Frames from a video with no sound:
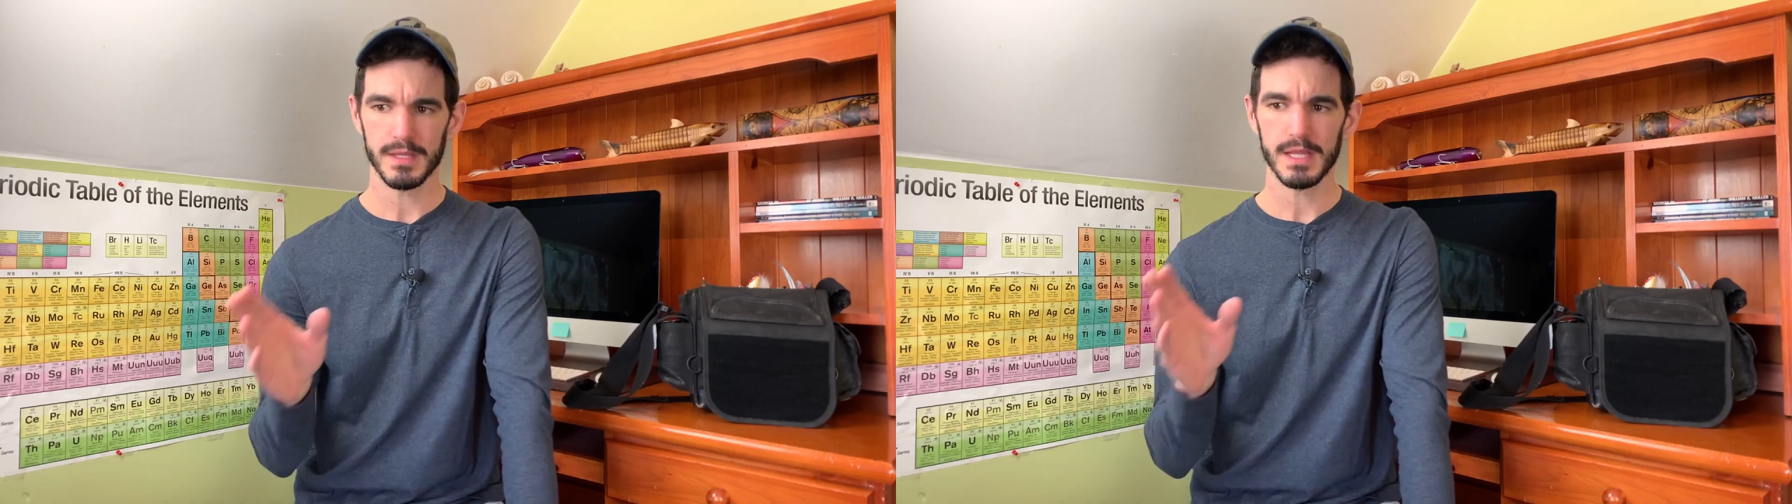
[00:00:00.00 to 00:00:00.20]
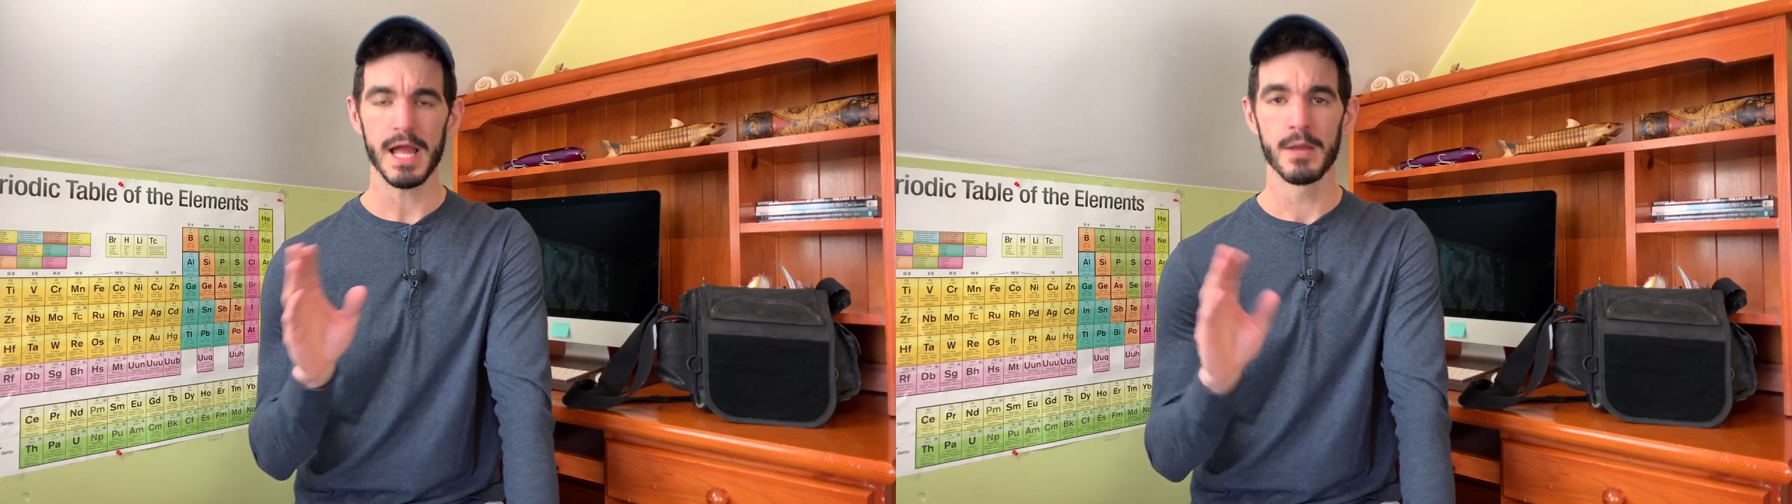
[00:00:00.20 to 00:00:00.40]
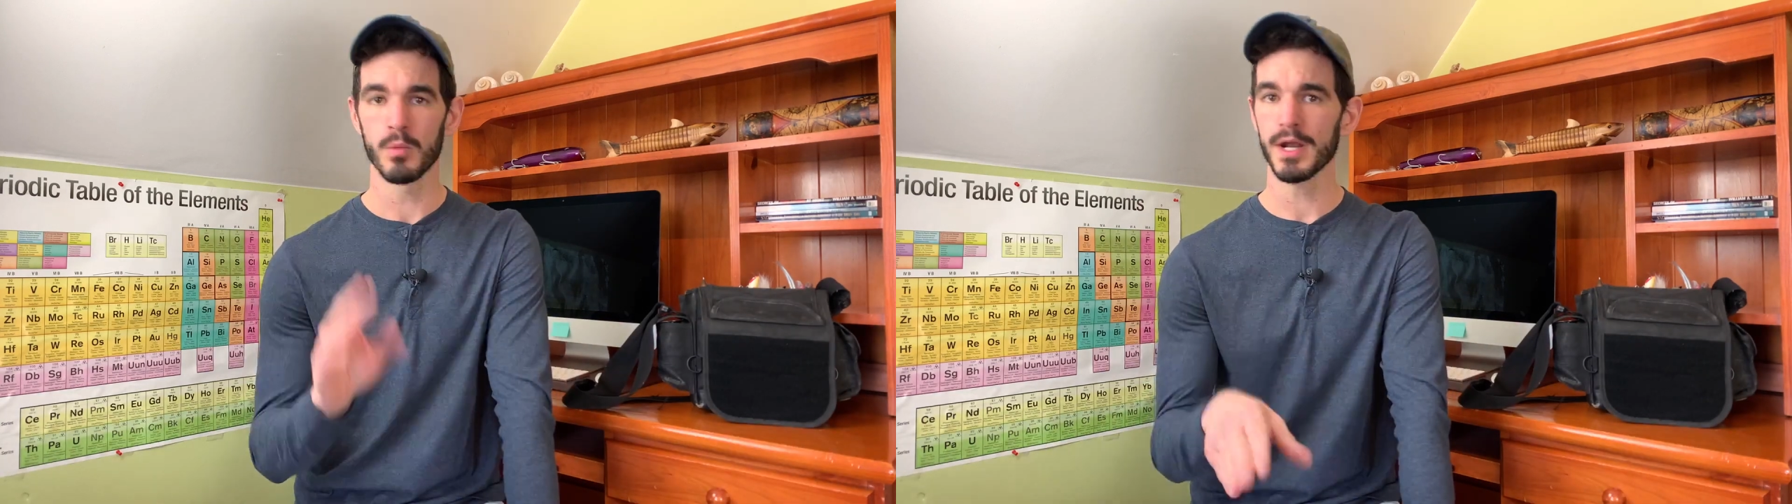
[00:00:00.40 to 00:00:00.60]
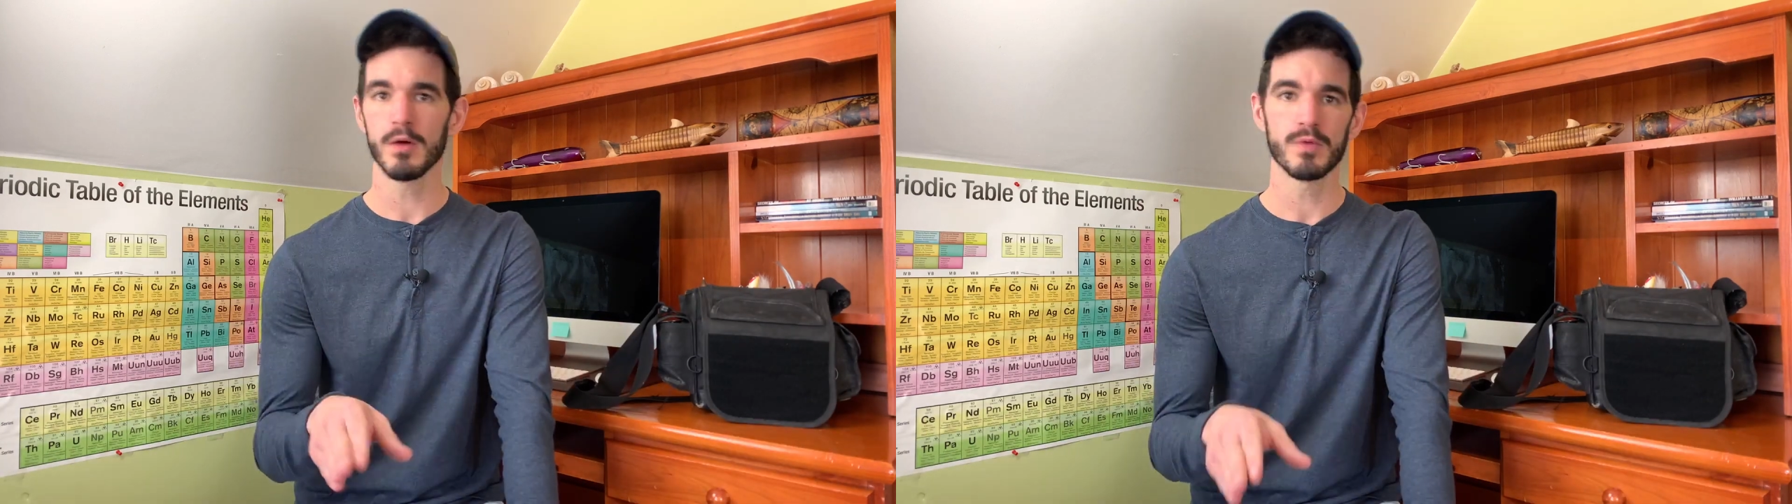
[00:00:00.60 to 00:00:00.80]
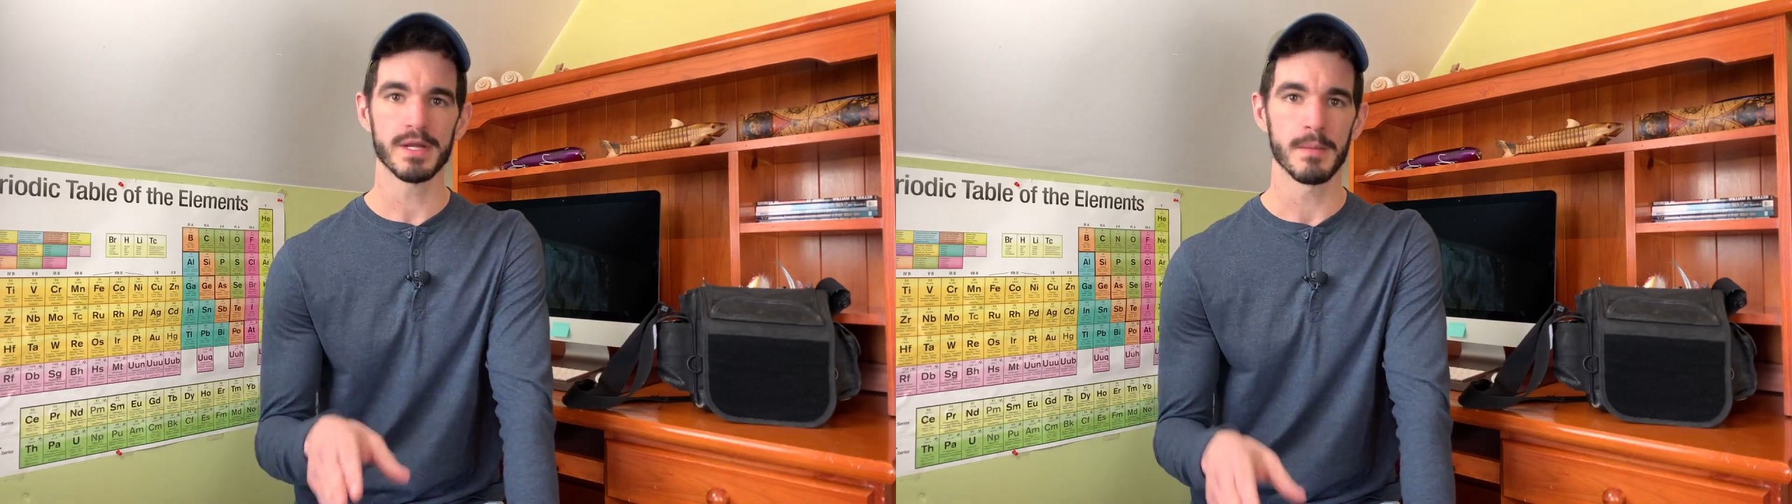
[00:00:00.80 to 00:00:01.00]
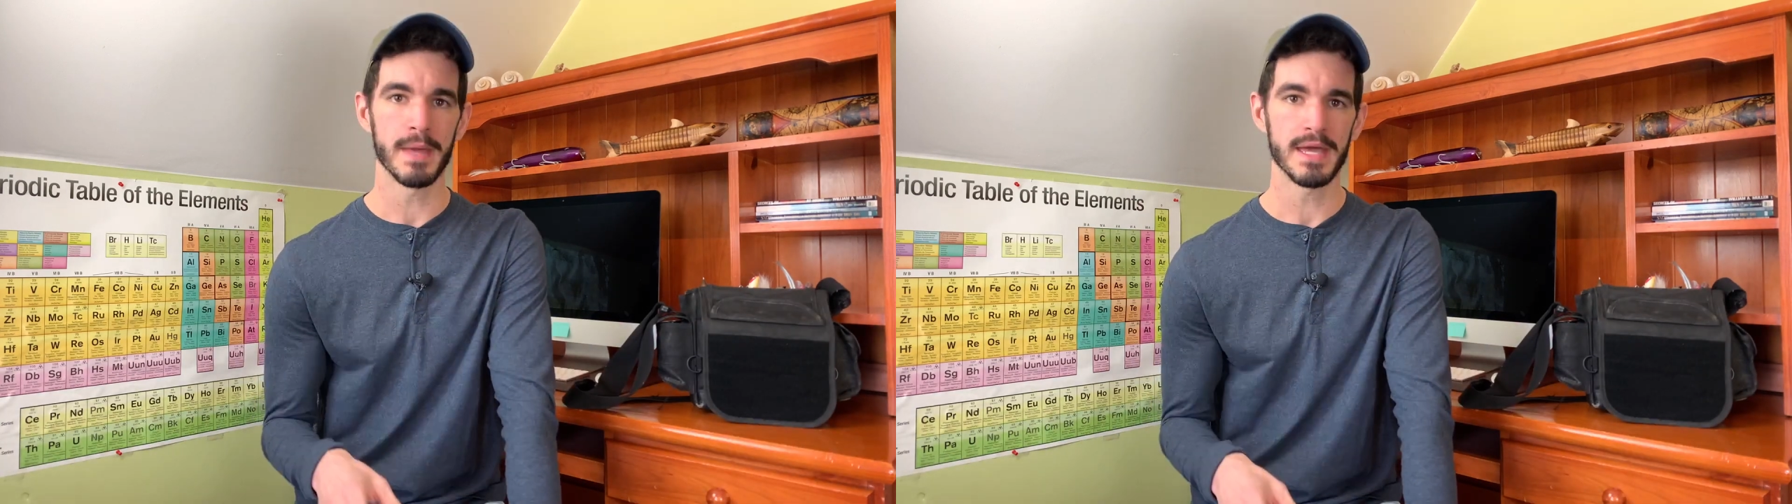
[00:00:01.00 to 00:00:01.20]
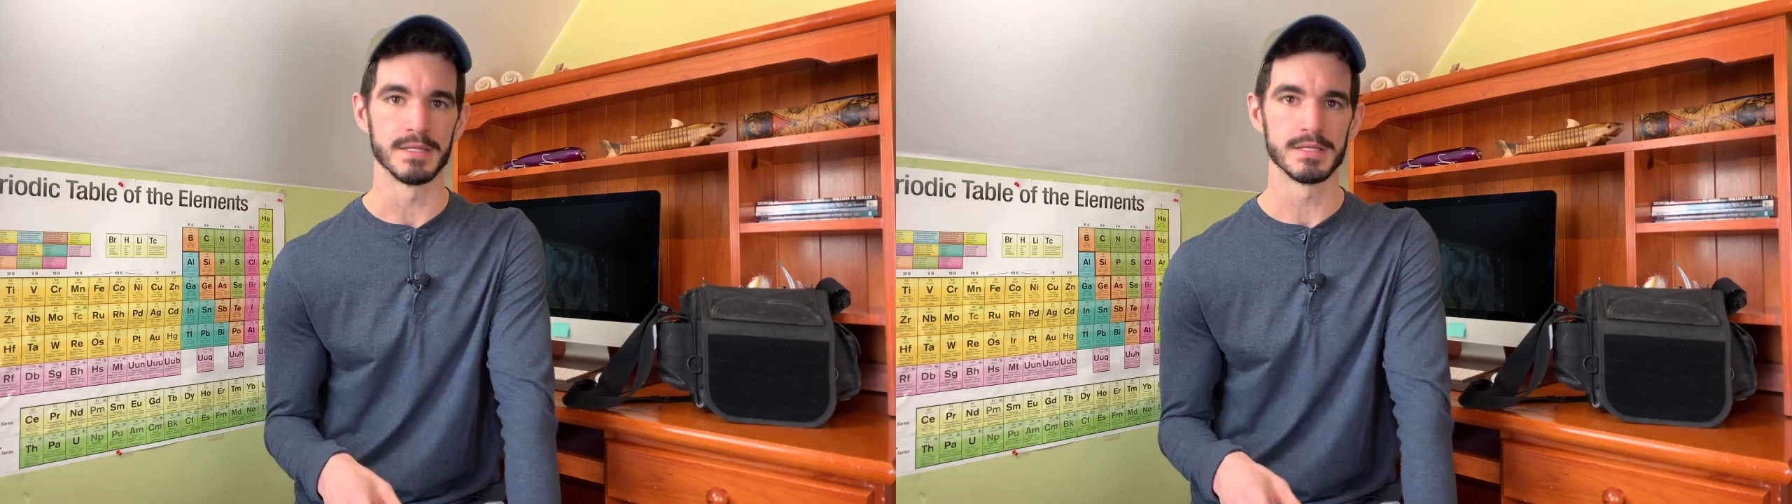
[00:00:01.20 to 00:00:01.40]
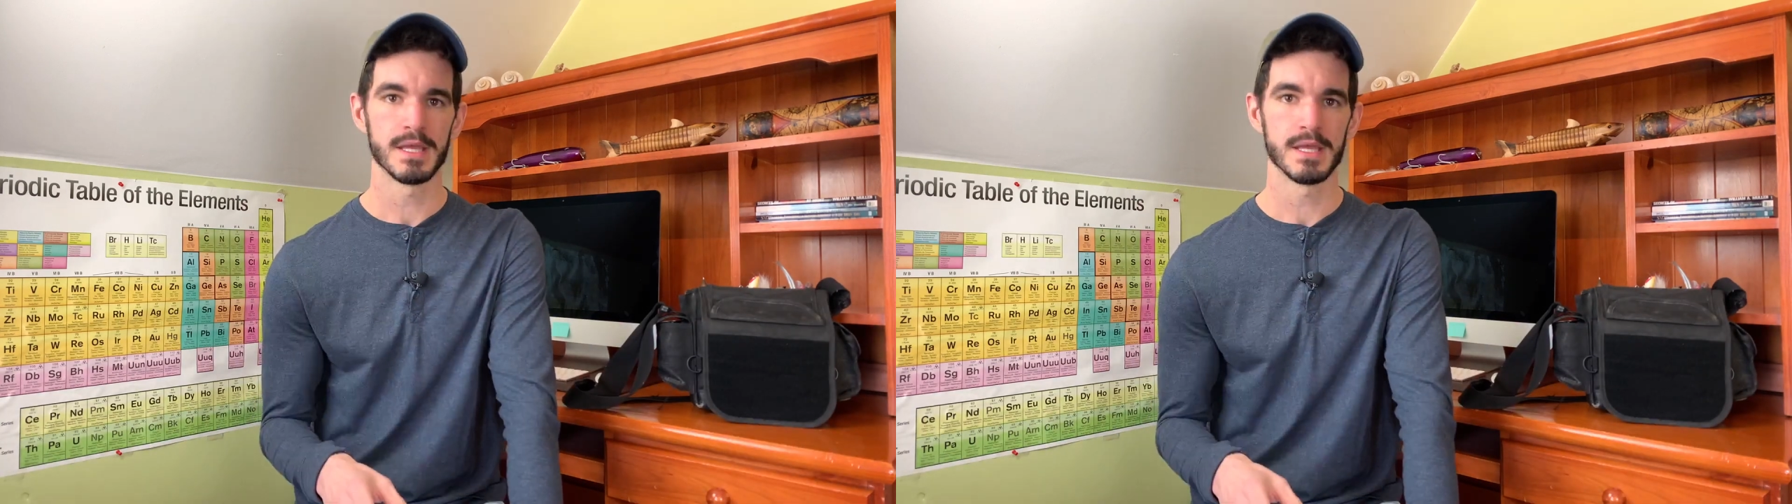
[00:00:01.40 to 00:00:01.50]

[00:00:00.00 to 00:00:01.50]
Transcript: And what I would recommend